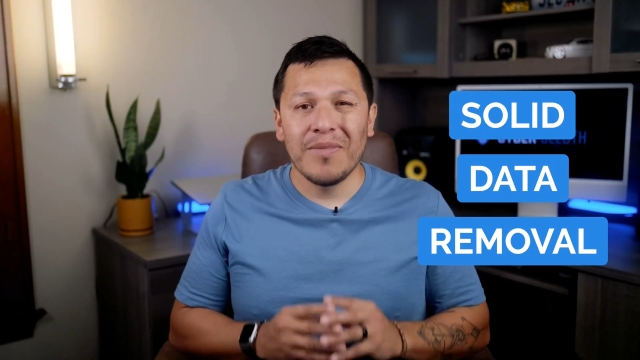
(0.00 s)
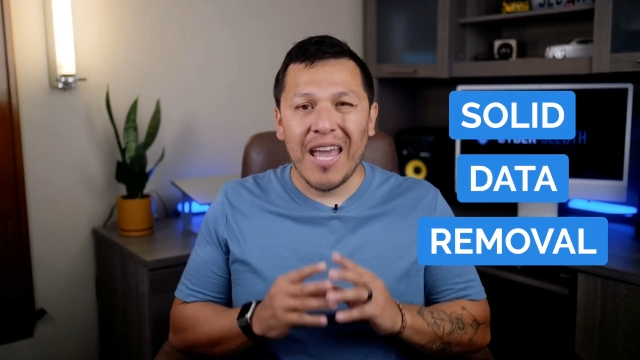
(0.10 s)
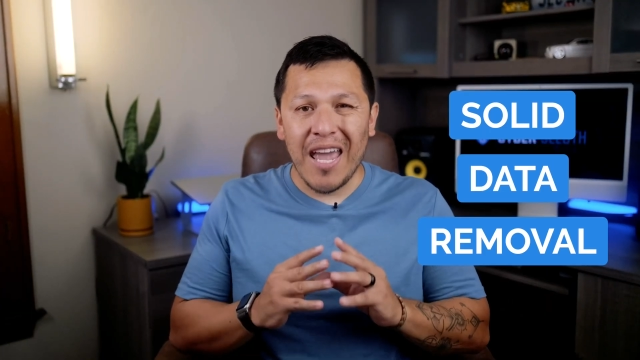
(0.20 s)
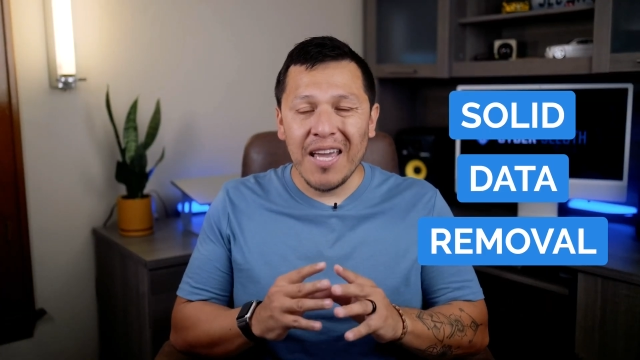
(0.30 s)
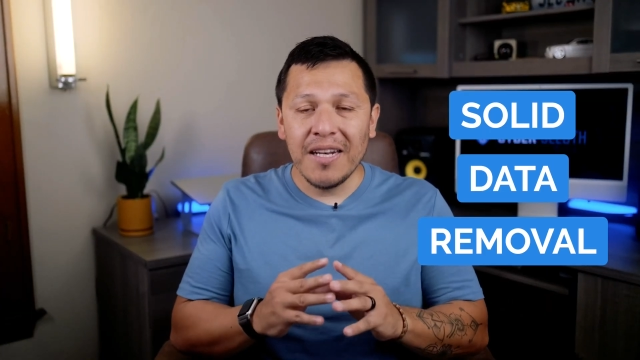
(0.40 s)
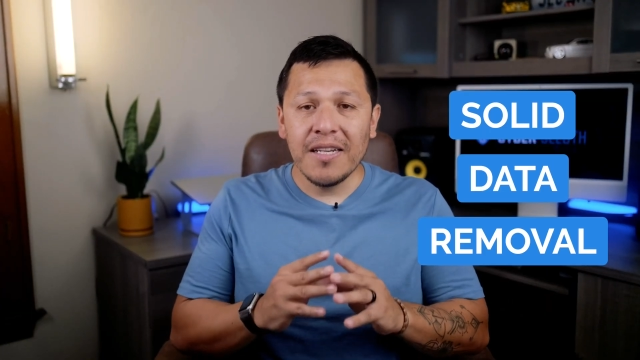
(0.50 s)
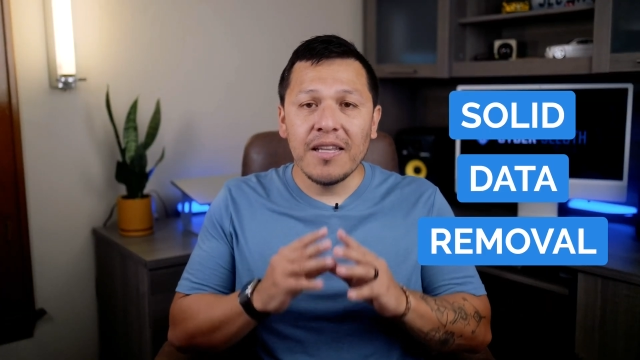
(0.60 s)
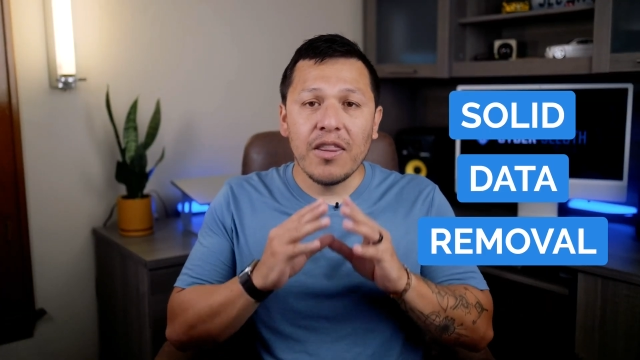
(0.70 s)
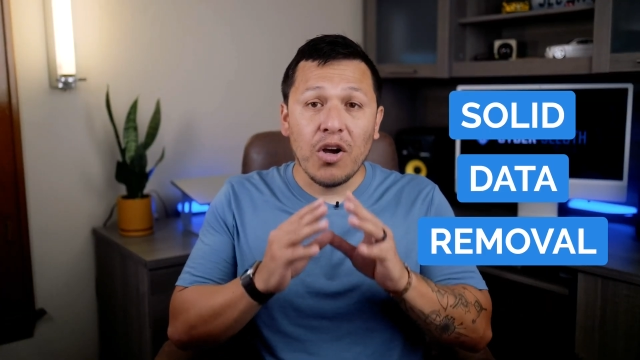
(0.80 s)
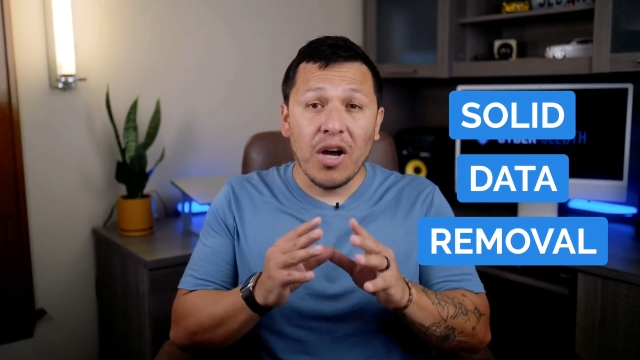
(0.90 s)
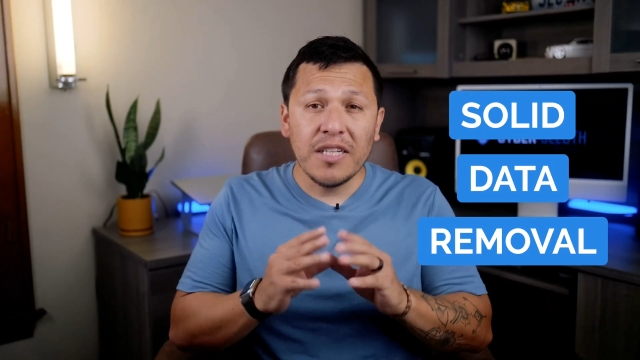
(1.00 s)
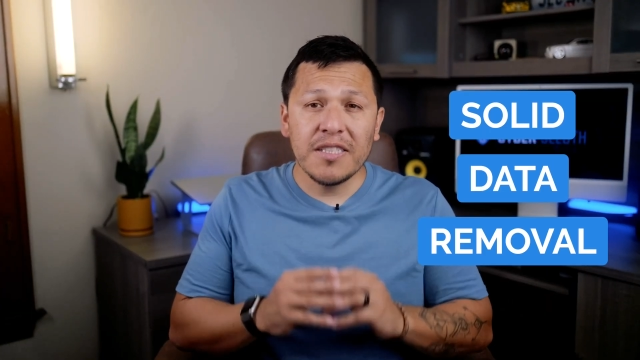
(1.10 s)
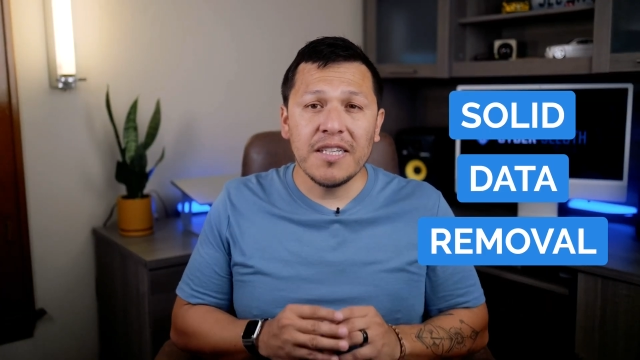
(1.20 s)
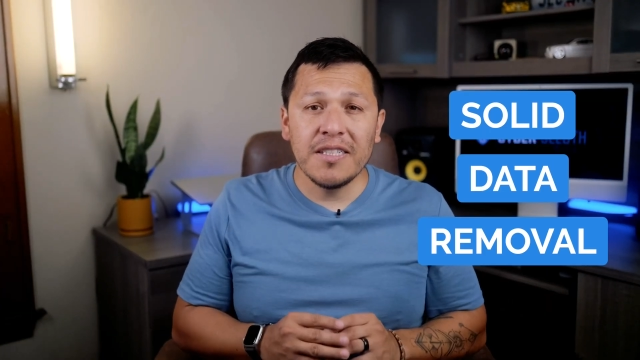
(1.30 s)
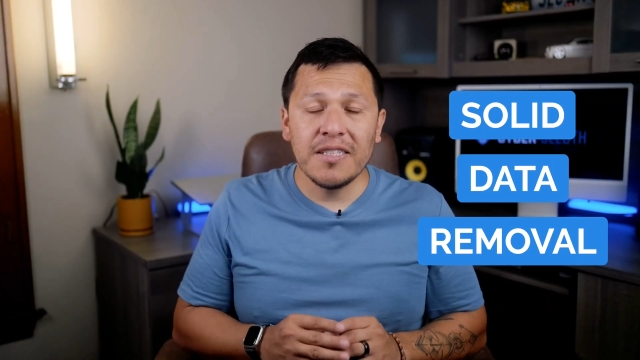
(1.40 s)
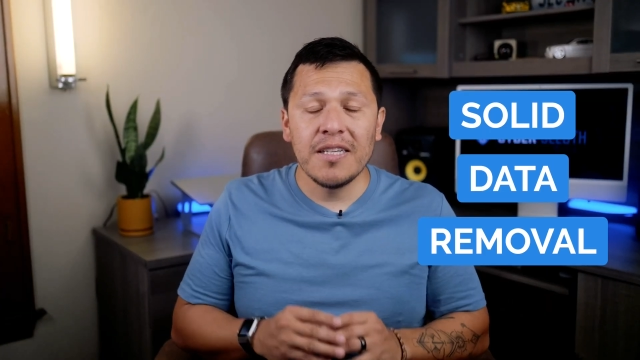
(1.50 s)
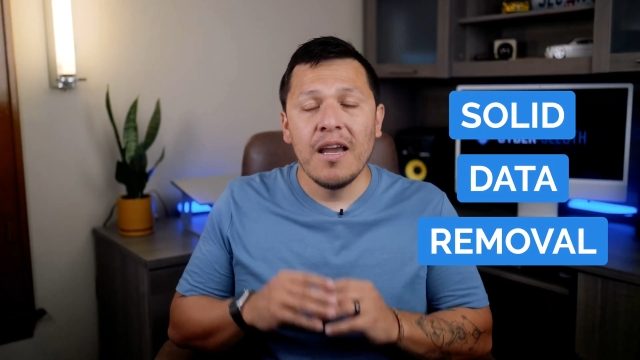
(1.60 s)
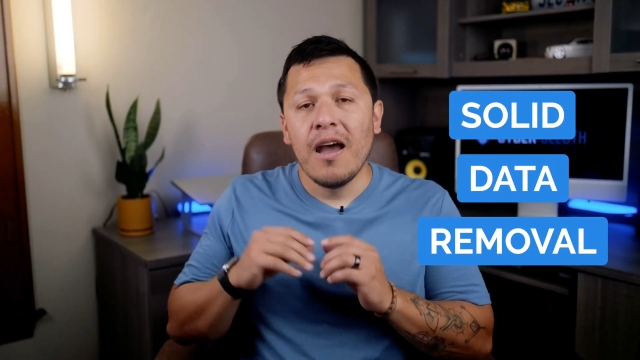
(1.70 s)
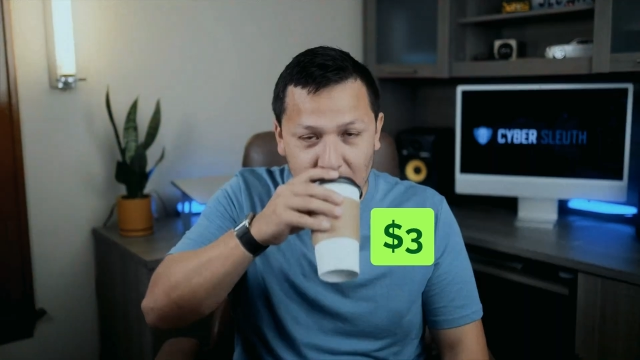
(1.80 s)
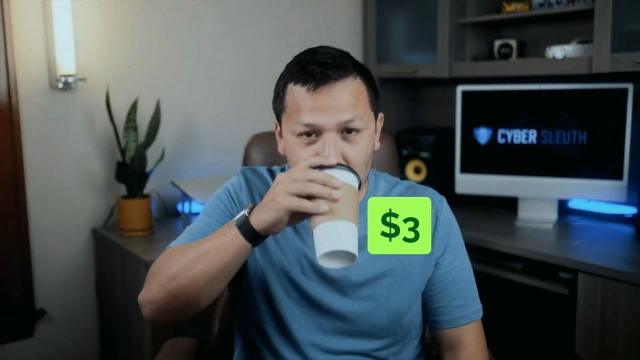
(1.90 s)
and the cost is
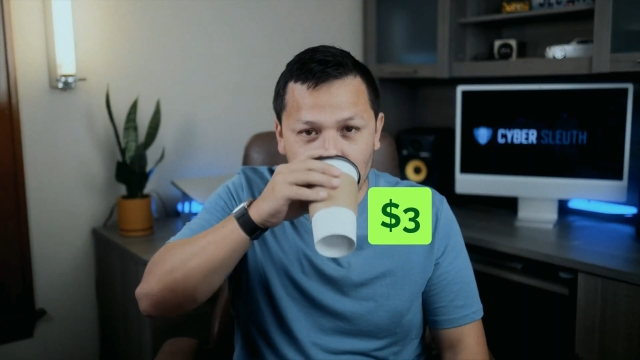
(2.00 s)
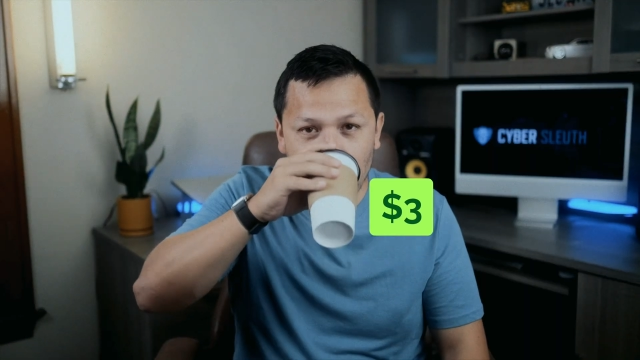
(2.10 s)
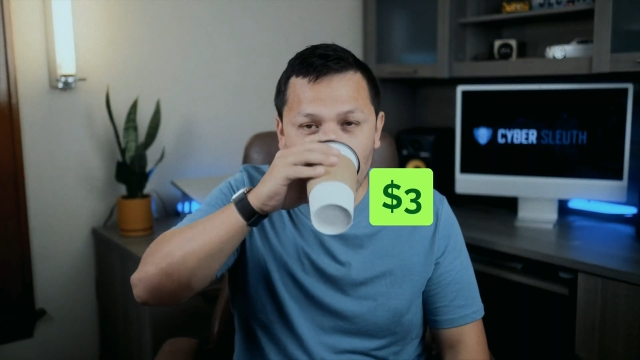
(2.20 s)
about